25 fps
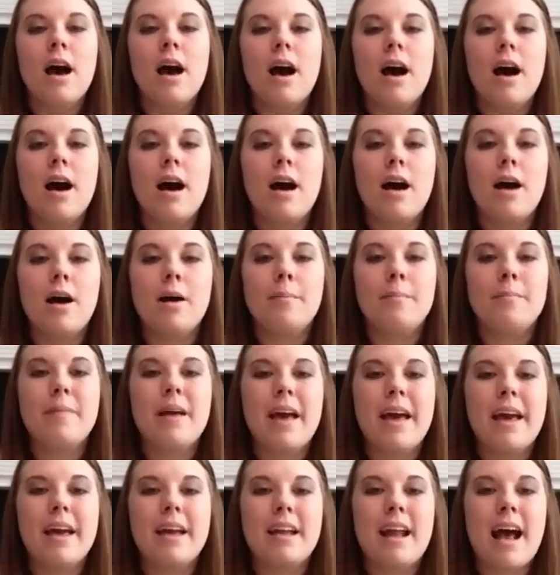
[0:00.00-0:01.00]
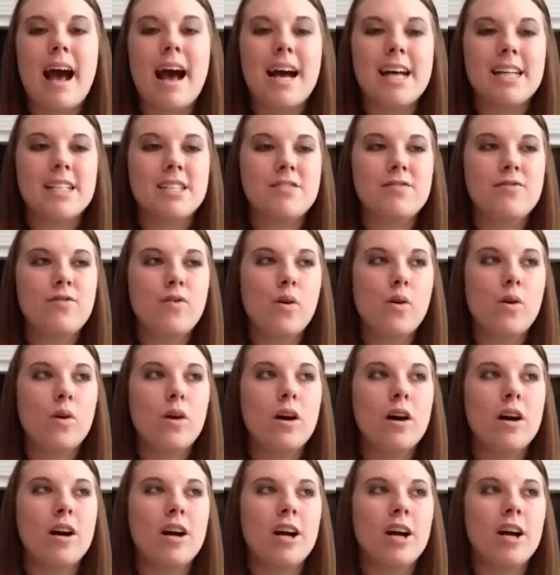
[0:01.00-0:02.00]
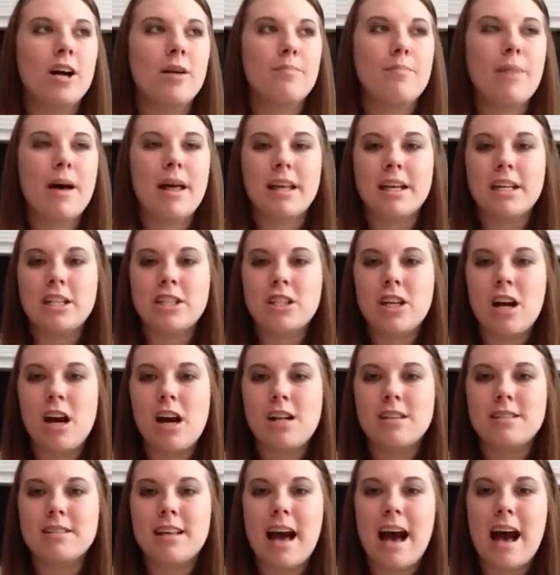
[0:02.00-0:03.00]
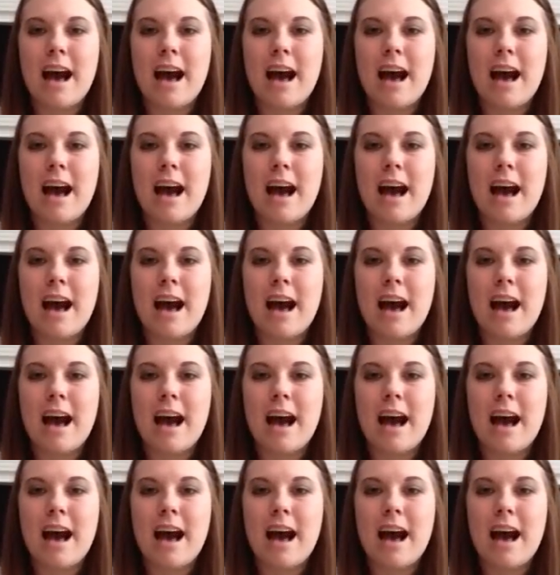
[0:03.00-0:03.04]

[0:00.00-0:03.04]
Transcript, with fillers: Um, and as for belly shots,